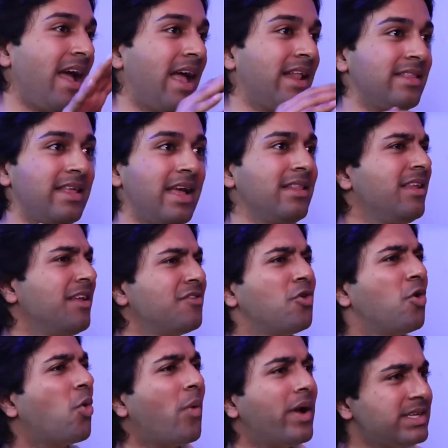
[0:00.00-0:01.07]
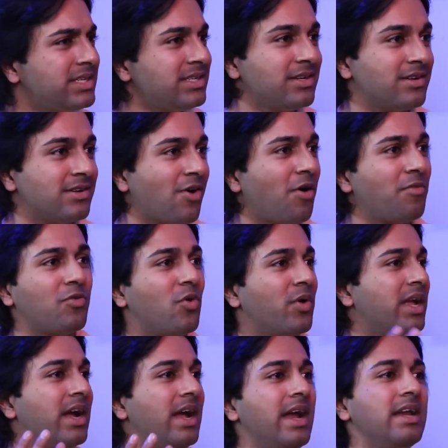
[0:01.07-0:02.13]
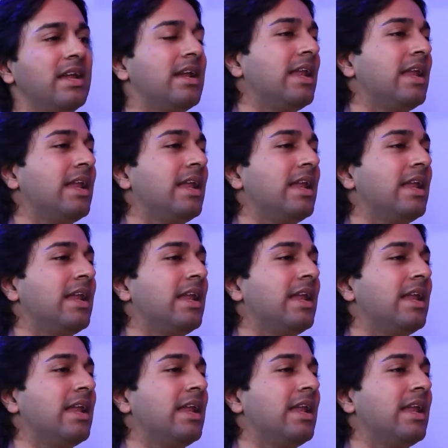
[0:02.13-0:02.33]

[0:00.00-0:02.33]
And then there's no question of going ahead